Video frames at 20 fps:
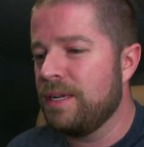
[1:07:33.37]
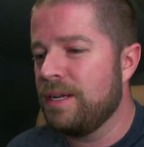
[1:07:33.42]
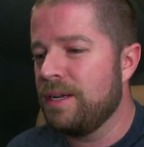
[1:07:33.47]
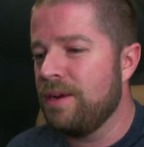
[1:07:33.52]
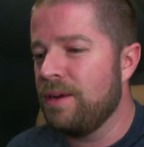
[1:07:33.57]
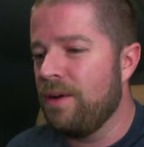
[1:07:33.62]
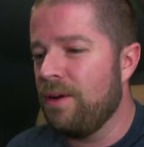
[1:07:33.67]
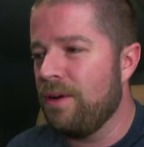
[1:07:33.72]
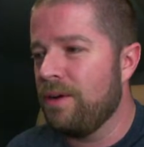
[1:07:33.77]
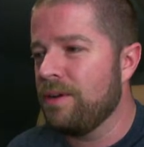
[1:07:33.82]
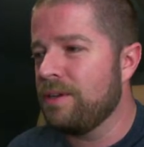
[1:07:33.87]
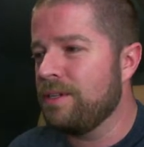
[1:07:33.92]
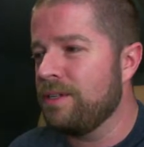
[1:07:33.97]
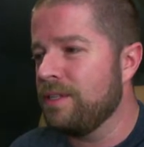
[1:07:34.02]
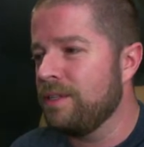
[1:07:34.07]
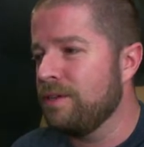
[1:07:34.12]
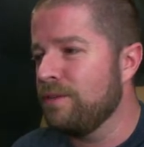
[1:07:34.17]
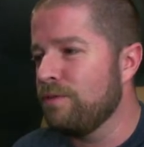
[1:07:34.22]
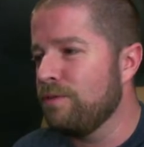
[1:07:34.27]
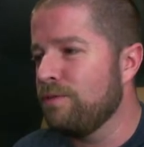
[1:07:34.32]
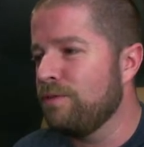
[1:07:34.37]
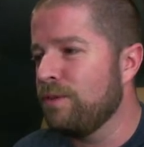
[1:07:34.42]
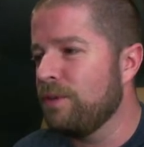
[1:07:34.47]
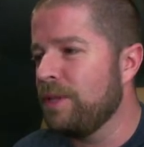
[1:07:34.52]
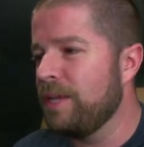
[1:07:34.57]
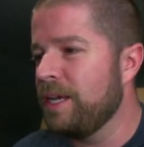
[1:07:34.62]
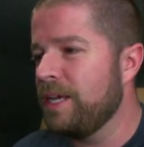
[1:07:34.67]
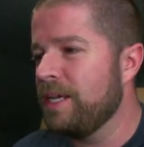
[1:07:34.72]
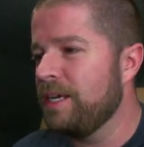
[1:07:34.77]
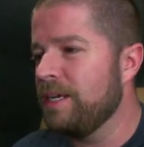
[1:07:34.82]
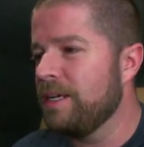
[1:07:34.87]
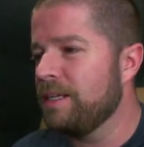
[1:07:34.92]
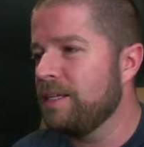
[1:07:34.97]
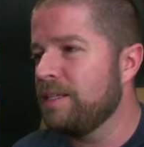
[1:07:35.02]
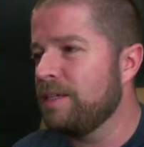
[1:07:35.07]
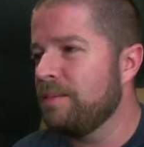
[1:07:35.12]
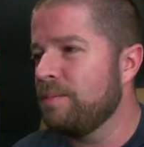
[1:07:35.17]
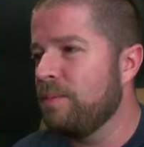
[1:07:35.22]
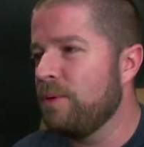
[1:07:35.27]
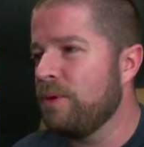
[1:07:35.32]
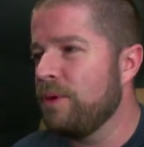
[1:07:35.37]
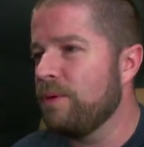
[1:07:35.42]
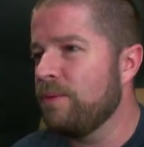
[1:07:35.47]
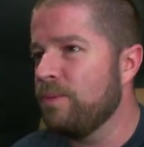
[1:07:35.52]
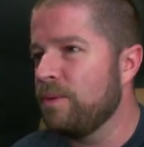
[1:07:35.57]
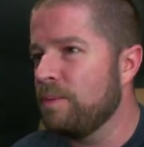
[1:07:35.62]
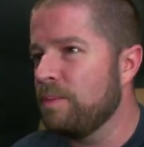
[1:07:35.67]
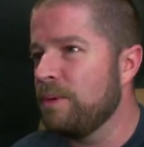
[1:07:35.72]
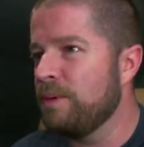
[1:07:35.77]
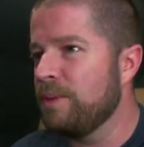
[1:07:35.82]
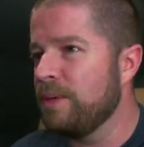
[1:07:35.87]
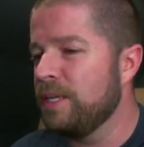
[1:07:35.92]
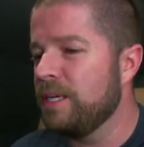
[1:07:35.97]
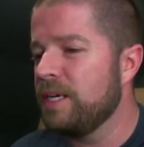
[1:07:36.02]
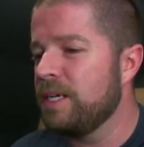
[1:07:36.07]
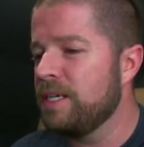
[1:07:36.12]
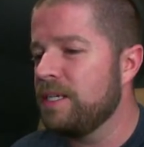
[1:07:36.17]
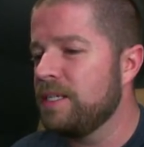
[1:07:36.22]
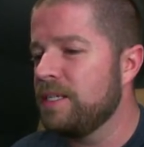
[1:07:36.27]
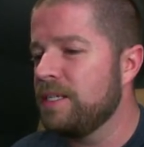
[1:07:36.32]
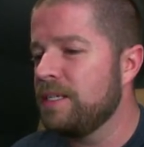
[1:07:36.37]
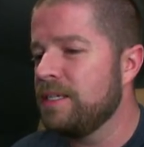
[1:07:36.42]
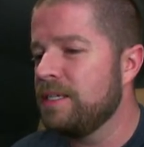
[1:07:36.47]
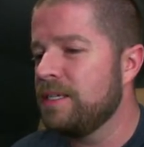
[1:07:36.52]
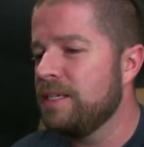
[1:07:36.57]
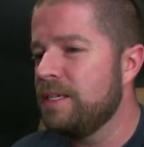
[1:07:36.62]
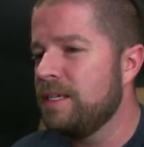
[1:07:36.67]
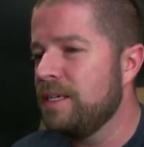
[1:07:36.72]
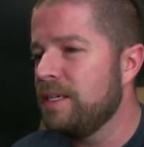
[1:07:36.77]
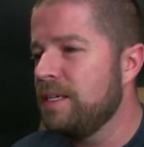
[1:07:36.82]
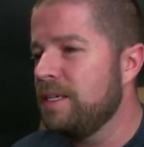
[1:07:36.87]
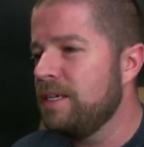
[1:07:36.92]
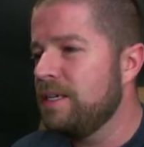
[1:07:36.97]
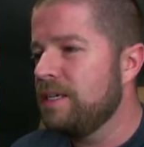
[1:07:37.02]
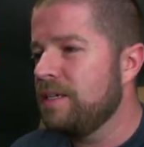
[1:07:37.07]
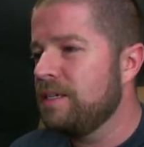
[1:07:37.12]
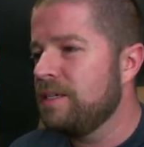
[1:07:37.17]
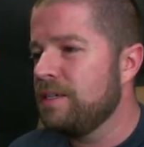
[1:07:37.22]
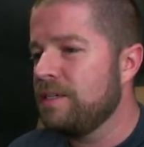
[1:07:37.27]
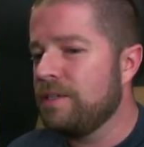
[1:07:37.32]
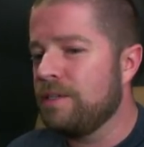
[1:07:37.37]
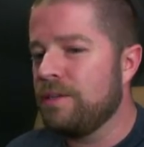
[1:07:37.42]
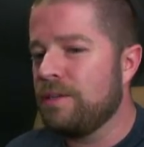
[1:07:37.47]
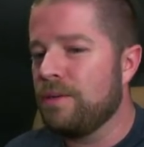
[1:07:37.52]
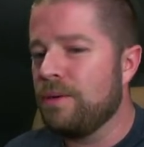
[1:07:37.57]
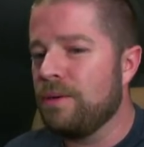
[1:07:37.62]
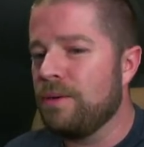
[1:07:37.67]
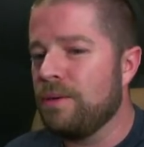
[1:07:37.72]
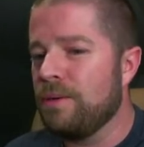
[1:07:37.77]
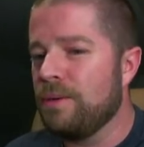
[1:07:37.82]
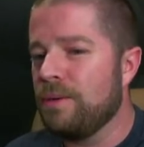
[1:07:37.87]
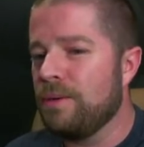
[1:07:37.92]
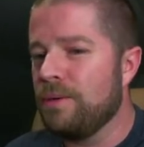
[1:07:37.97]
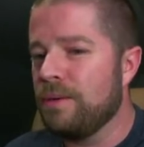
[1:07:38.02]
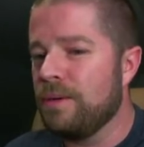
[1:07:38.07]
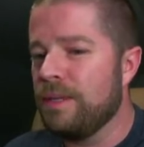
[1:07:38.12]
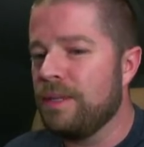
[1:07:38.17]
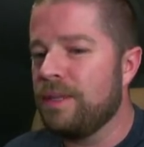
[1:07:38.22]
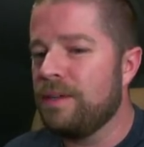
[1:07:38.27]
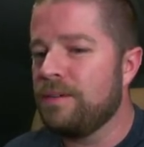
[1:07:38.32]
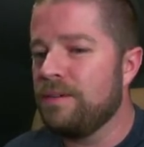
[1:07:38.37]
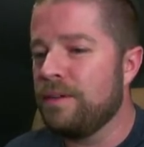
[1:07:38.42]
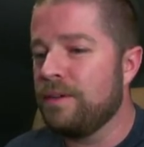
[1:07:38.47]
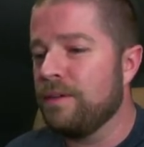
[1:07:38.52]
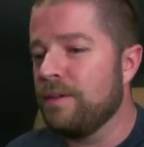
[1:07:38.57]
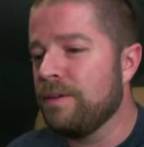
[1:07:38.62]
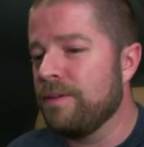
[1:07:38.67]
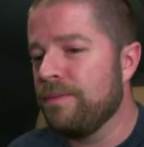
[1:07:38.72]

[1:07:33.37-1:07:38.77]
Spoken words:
onto the Youthful Knight at some point would be really nice. So, and there's a